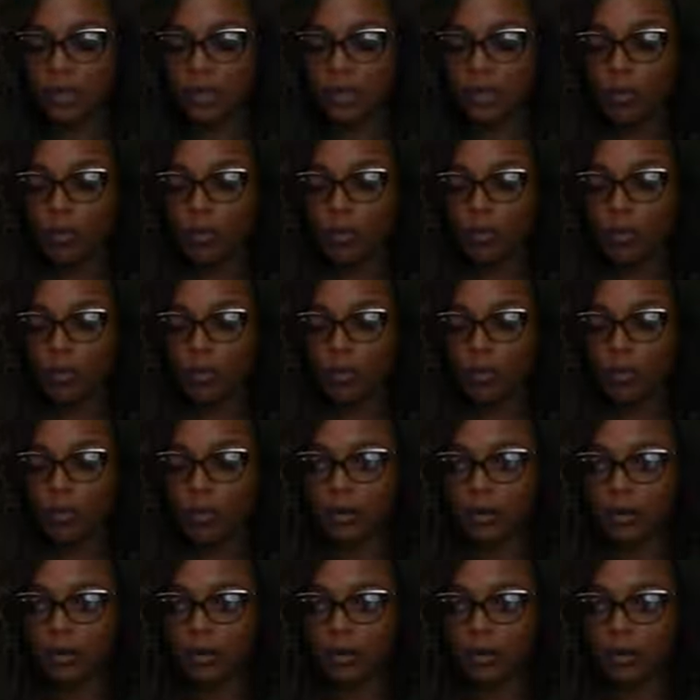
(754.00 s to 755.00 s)

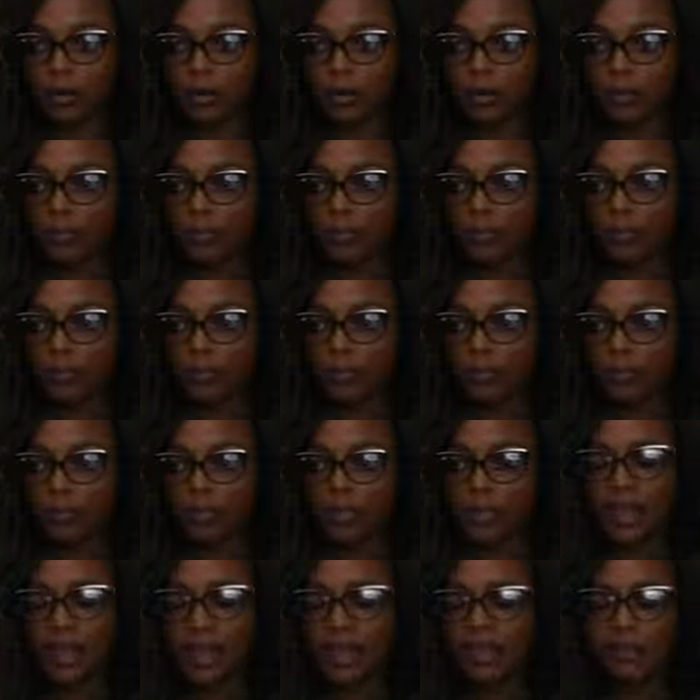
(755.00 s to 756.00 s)
or
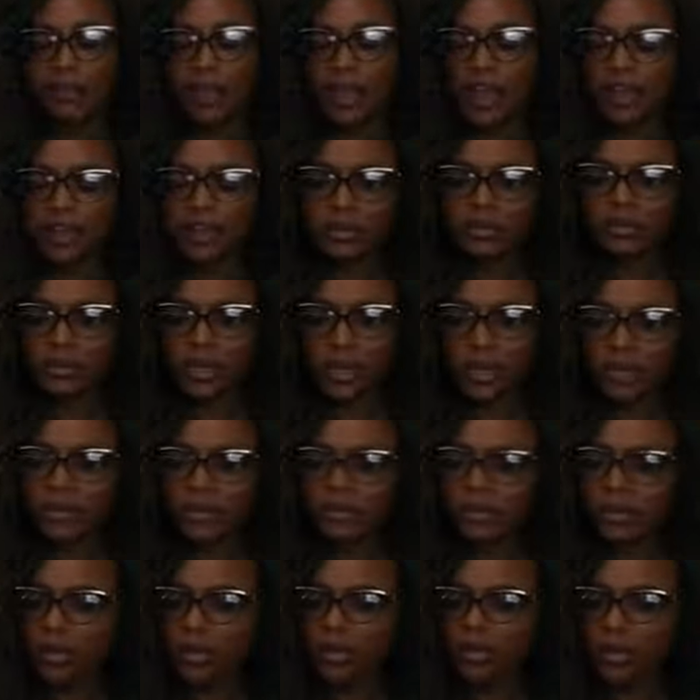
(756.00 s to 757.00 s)
I
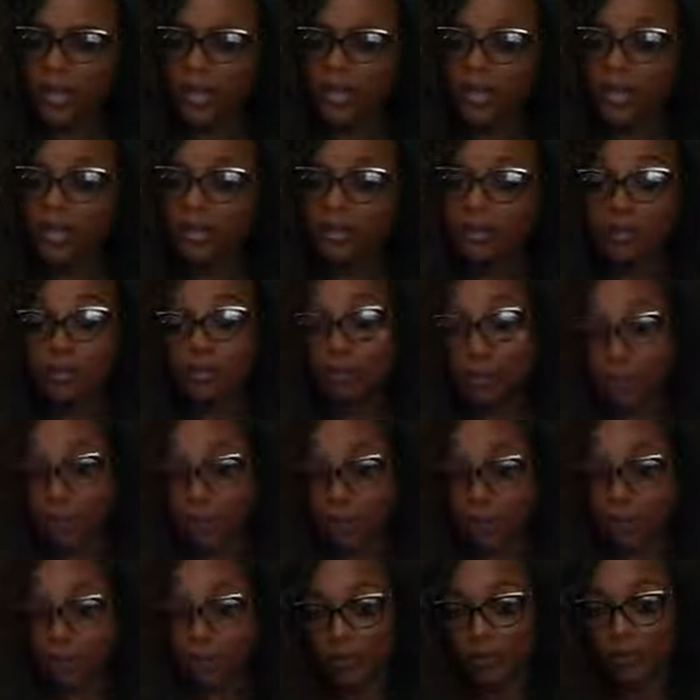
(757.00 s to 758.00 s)
don't know. I can't
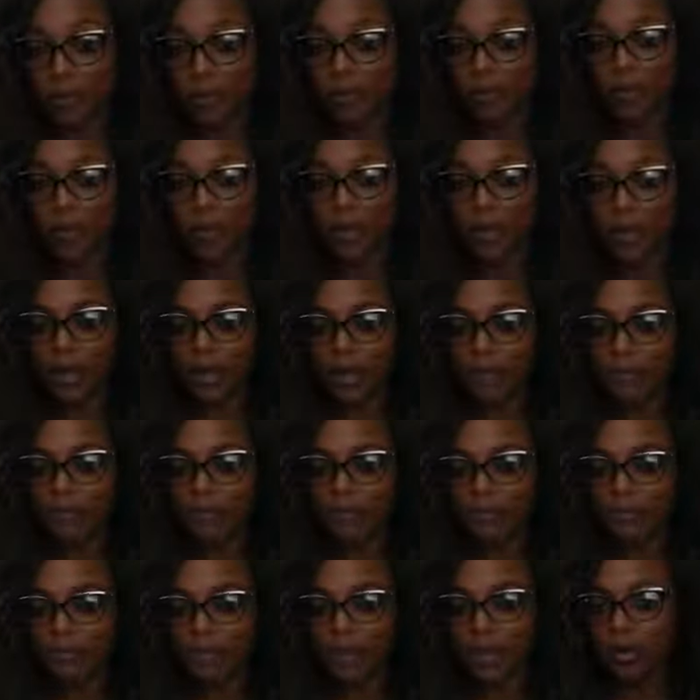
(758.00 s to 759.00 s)
remember, but
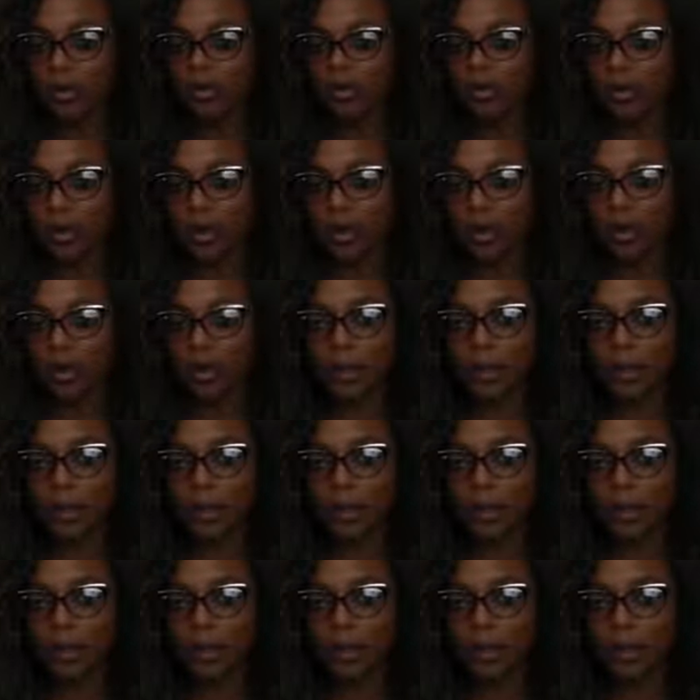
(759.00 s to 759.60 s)
I don't